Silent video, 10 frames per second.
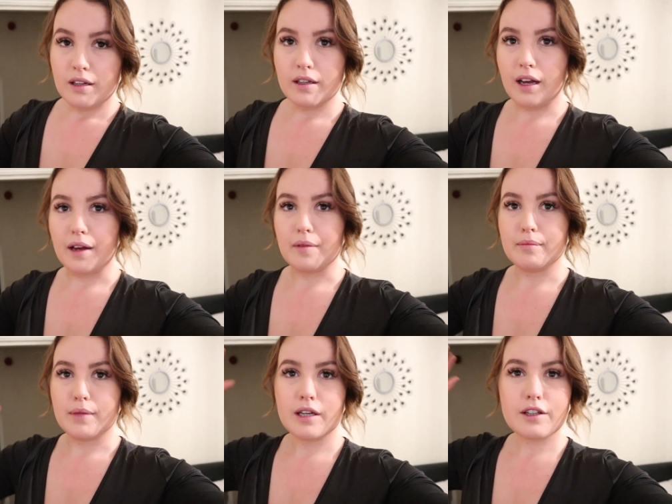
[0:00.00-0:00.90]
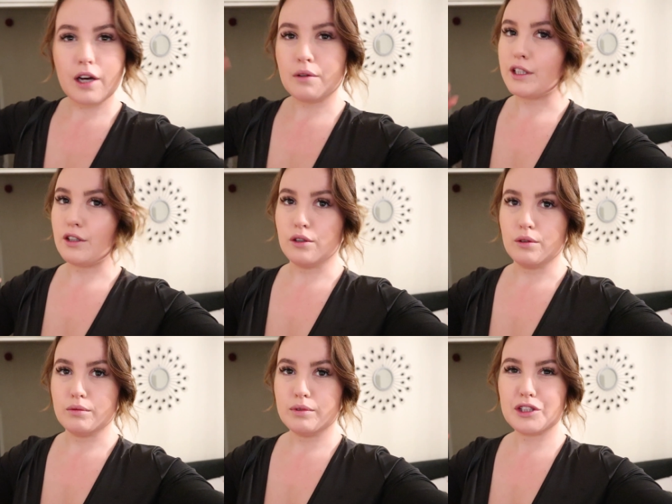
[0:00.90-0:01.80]
Curled it
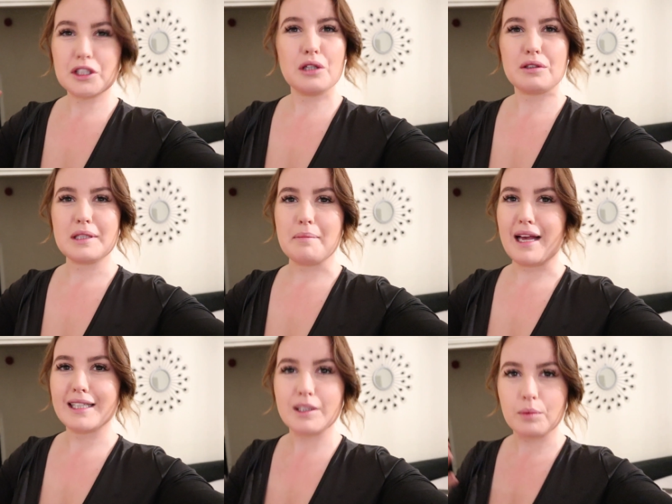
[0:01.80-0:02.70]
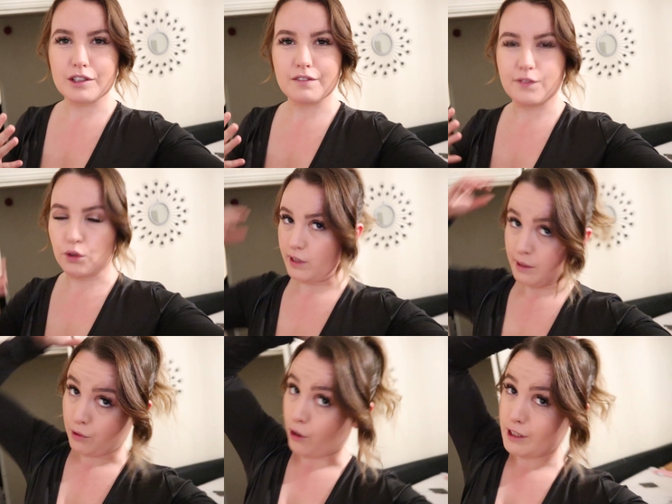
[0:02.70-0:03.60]
all, just looked a mess, it wasn't
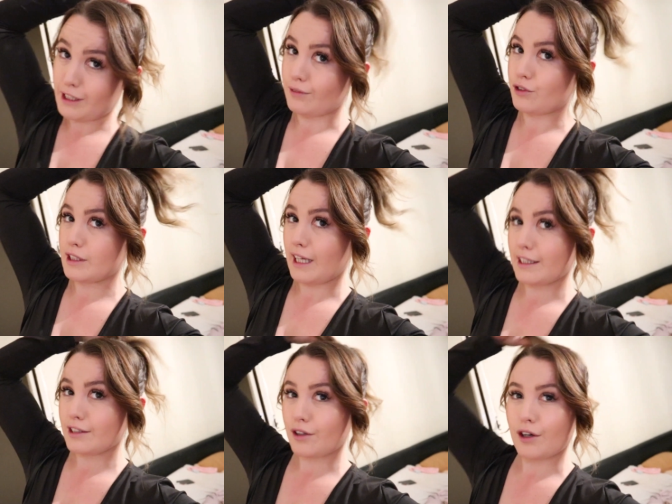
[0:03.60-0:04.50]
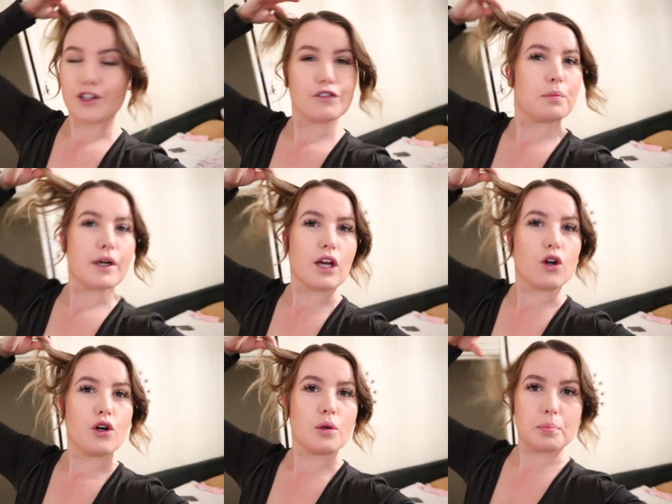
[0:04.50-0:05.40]
falling right, so I've just had to kind of put it
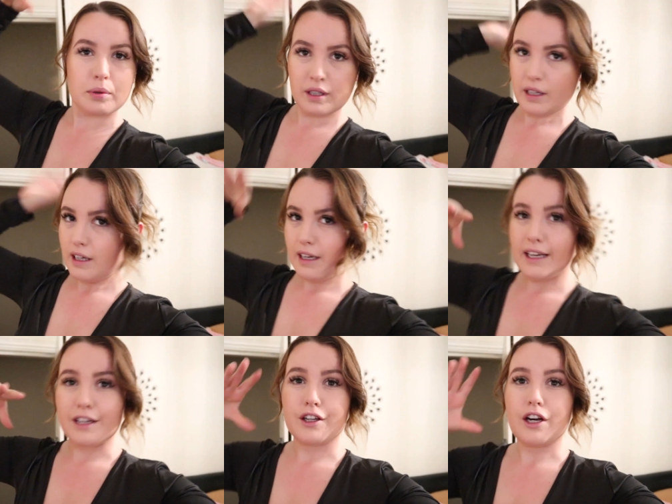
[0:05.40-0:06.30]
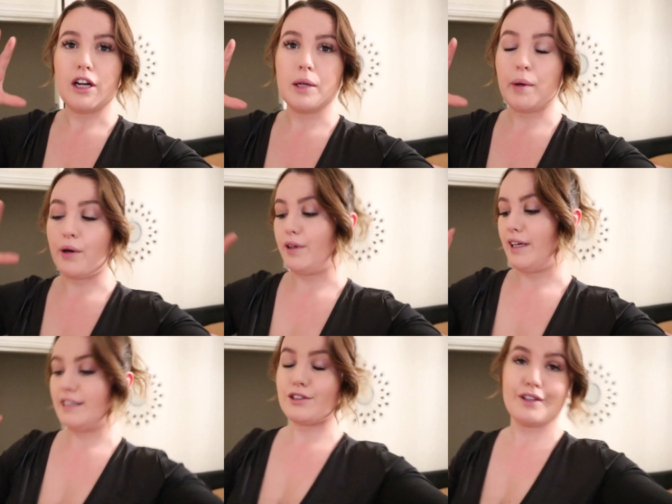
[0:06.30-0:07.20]
up in a curly
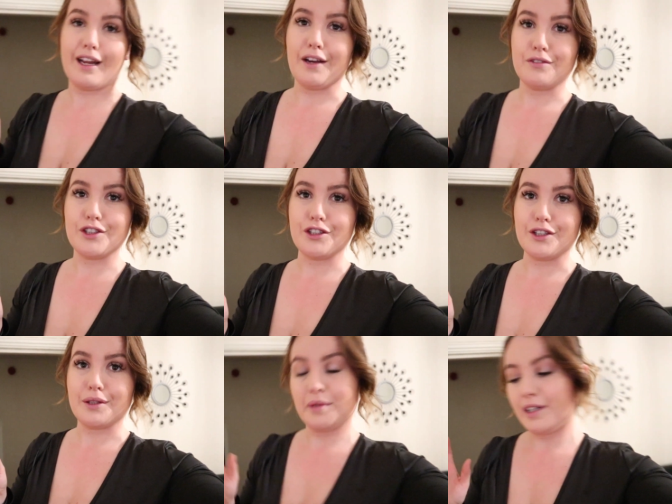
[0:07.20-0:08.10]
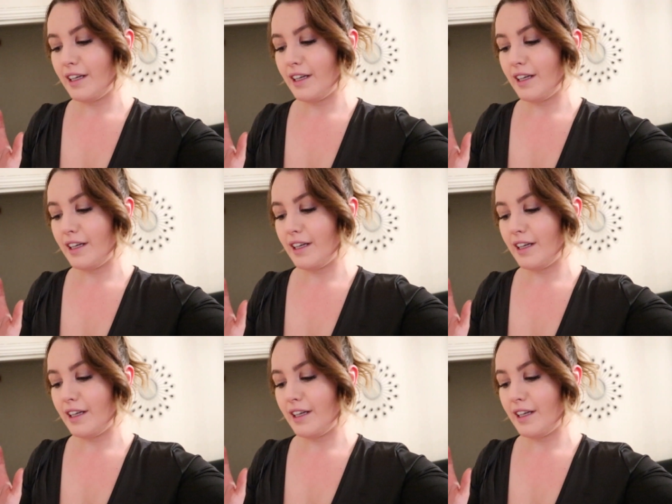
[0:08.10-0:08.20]
pony. It's gonna have to do.